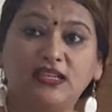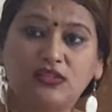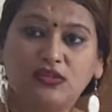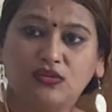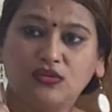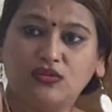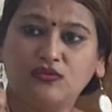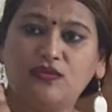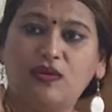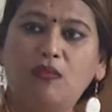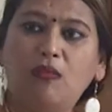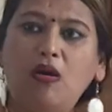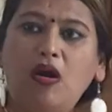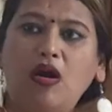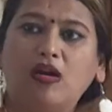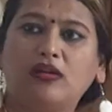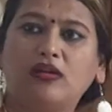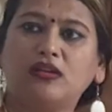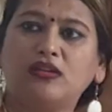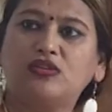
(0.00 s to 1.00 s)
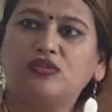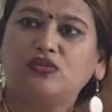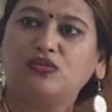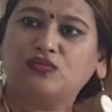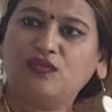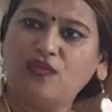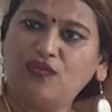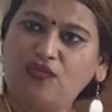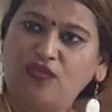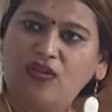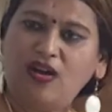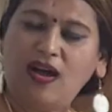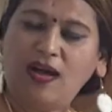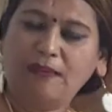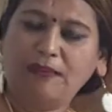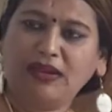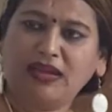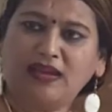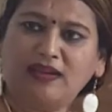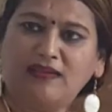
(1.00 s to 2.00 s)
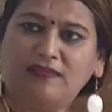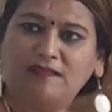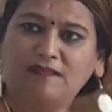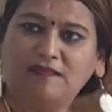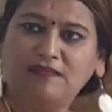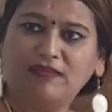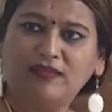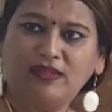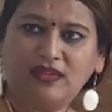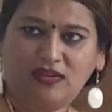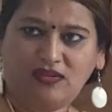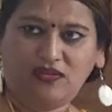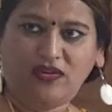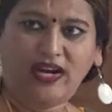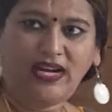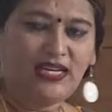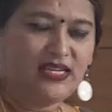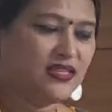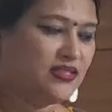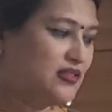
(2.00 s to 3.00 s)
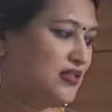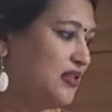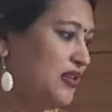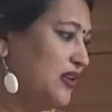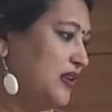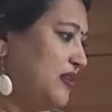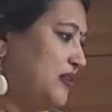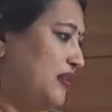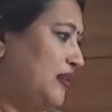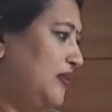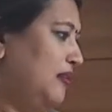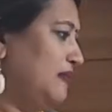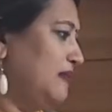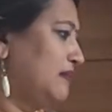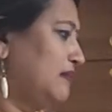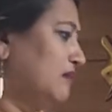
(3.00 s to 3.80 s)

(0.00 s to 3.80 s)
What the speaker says: is used for what? It's used for farming. Right? Isn't it? Huh?